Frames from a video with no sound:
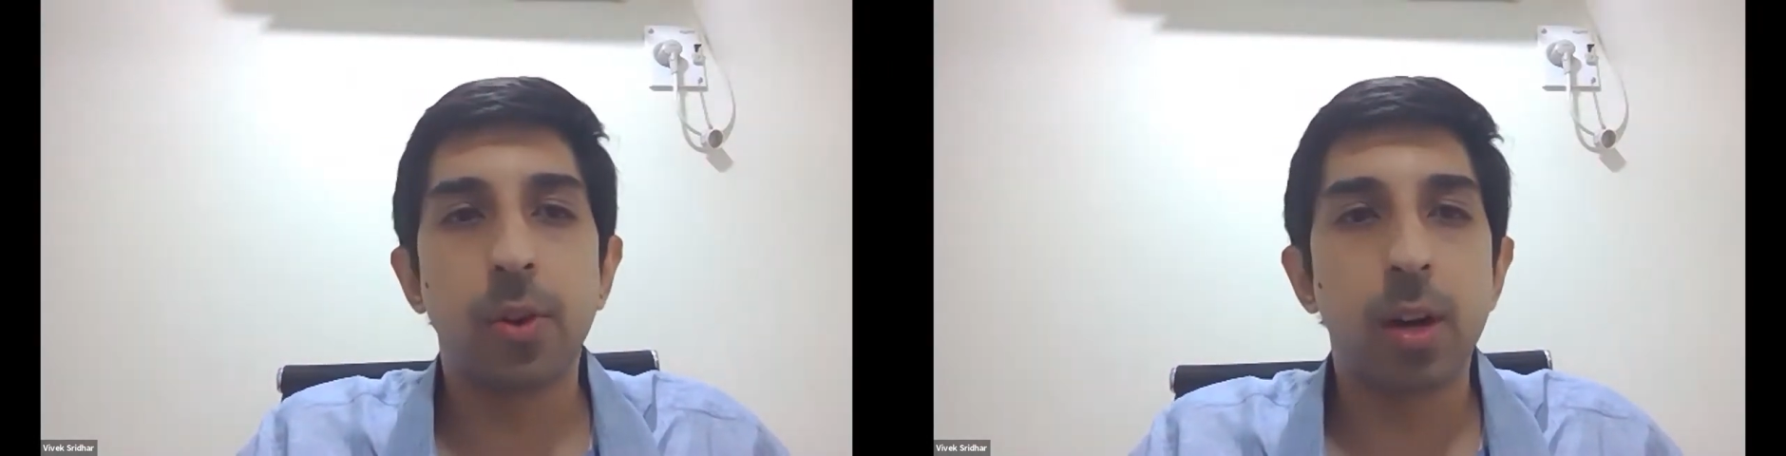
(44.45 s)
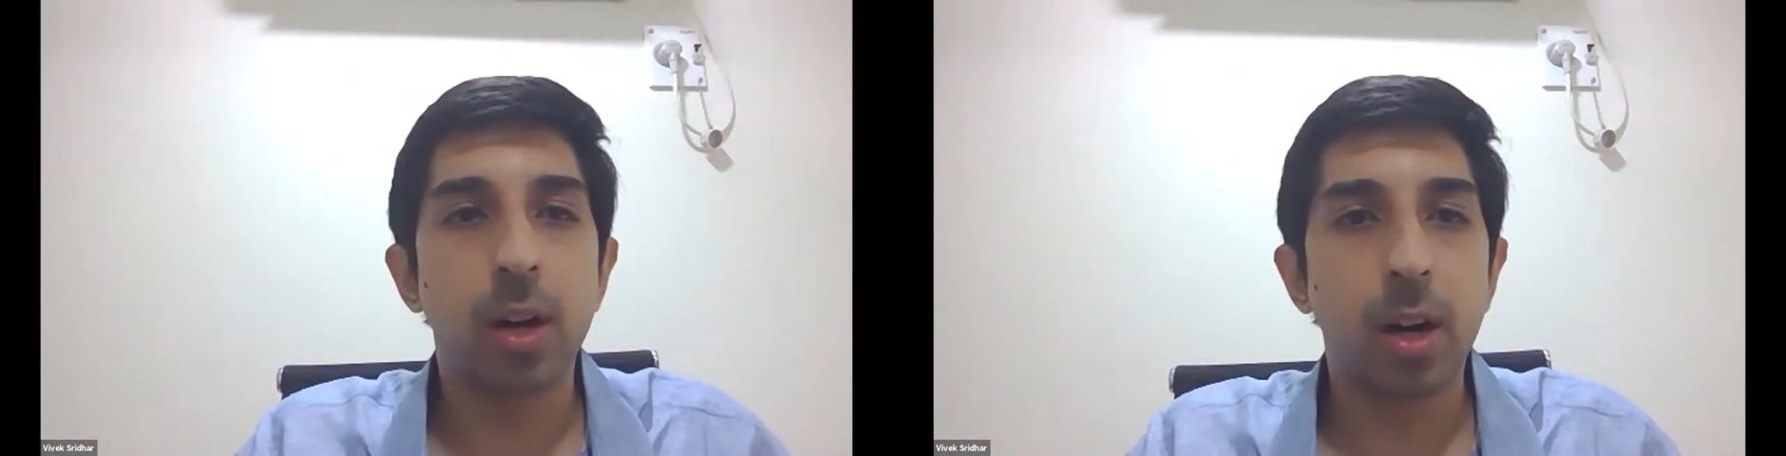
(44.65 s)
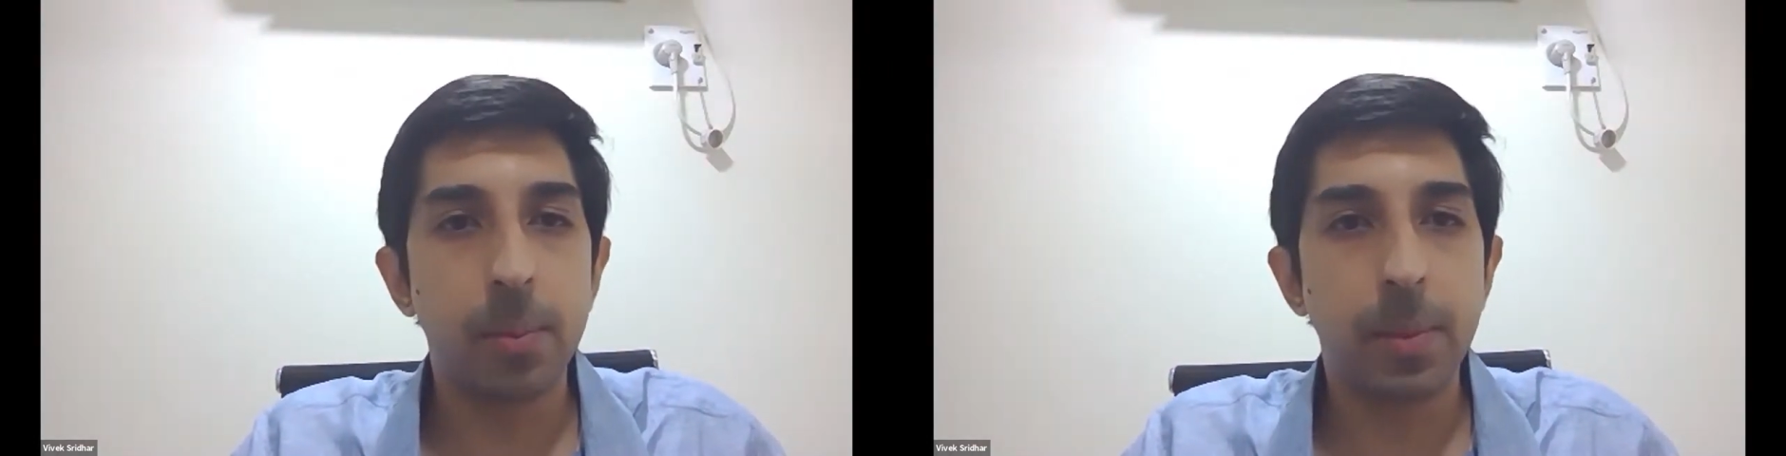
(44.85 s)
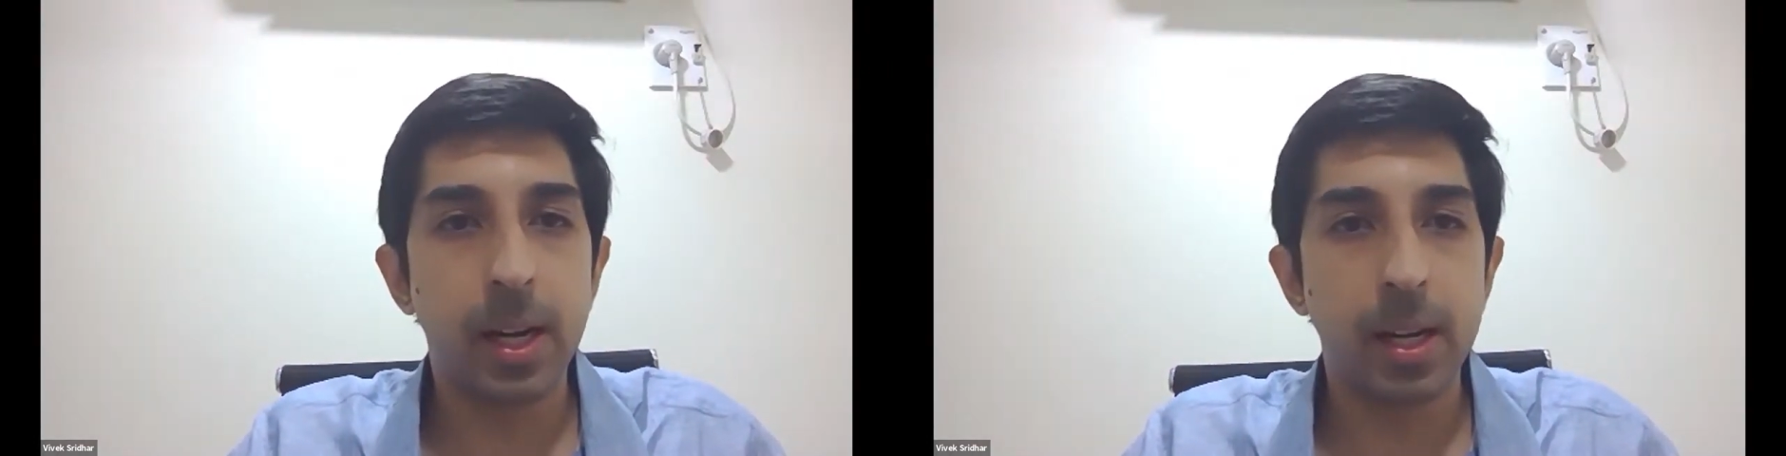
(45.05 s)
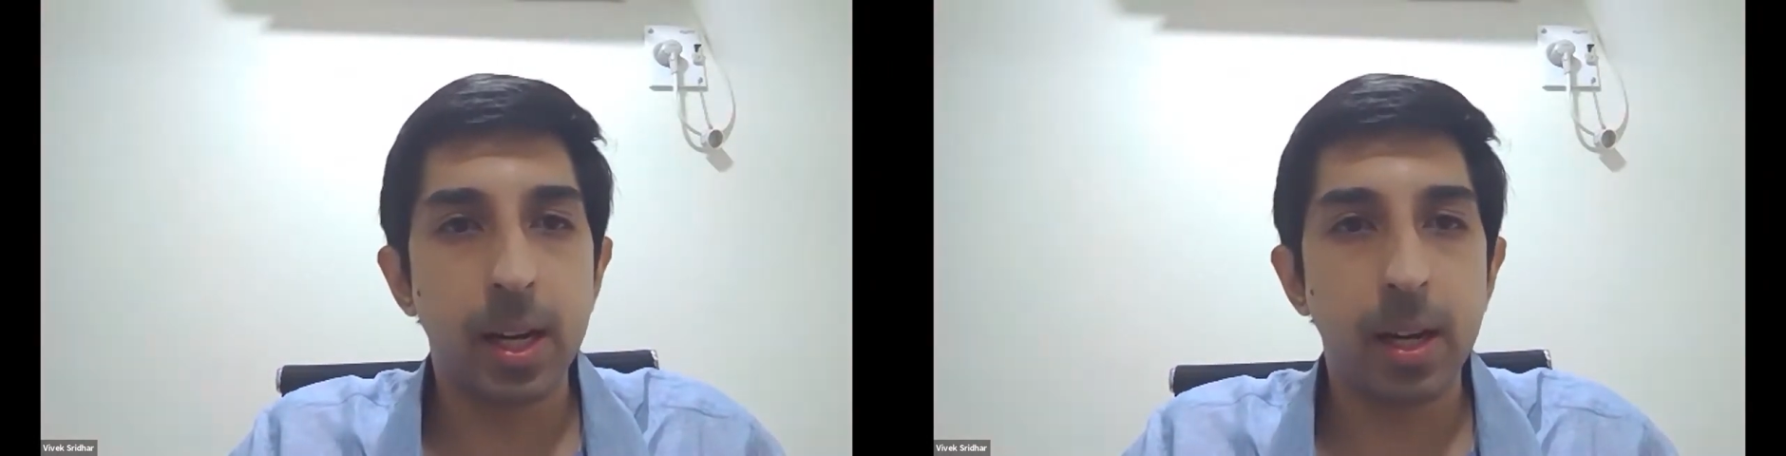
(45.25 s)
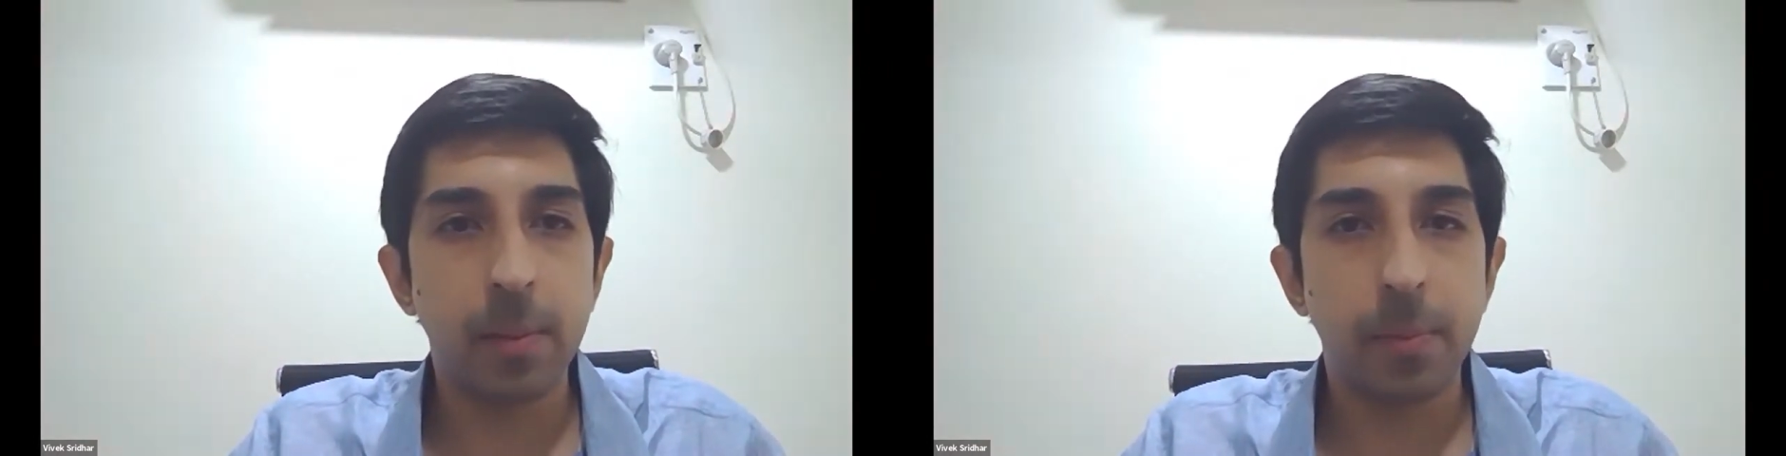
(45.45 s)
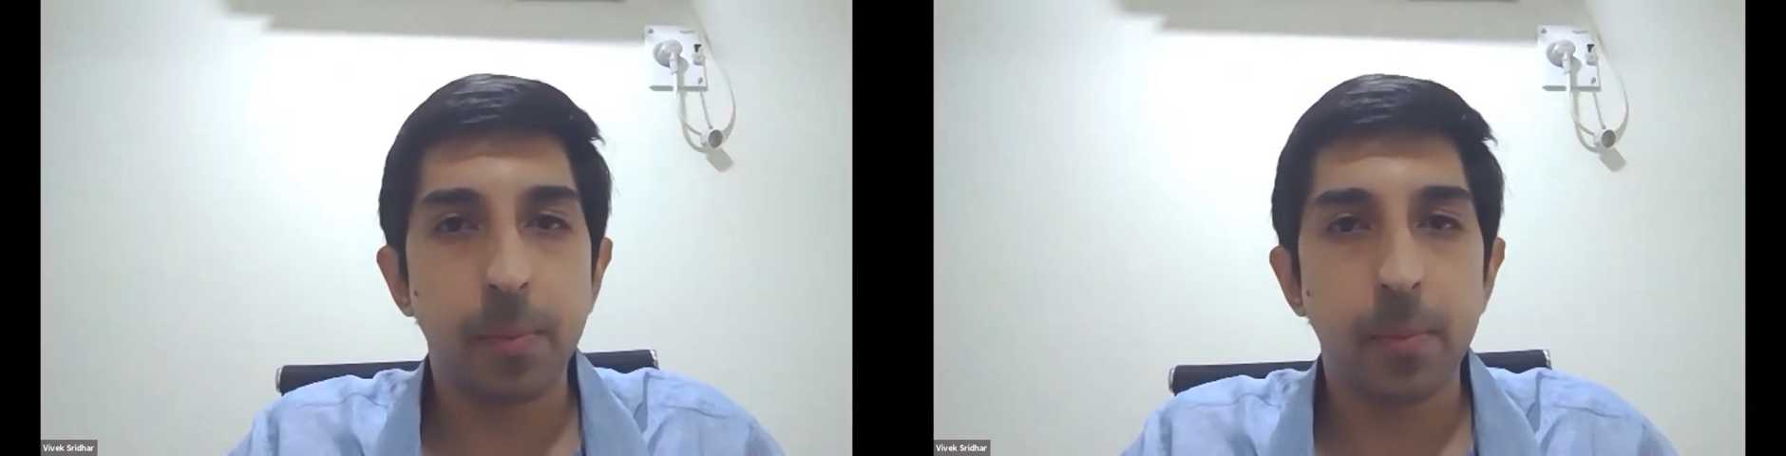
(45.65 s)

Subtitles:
for urban India,